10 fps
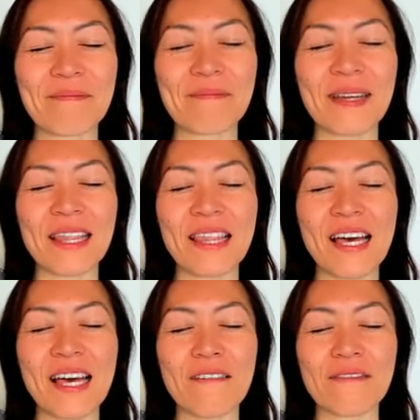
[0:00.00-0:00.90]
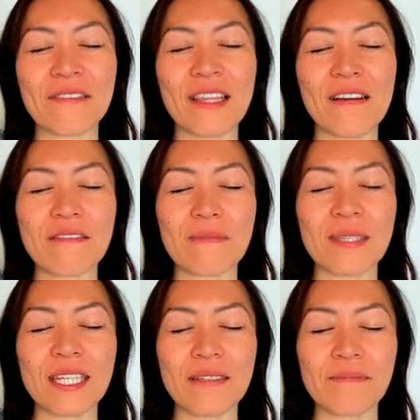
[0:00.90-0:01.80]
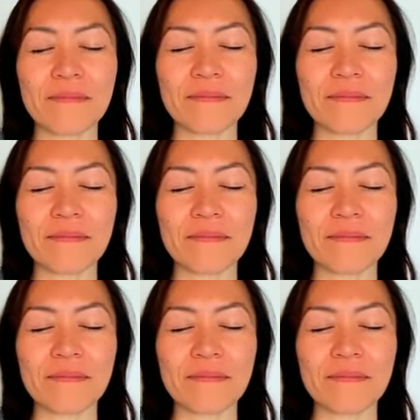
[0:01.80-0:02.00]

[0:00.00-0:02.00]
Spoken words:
My life loves me.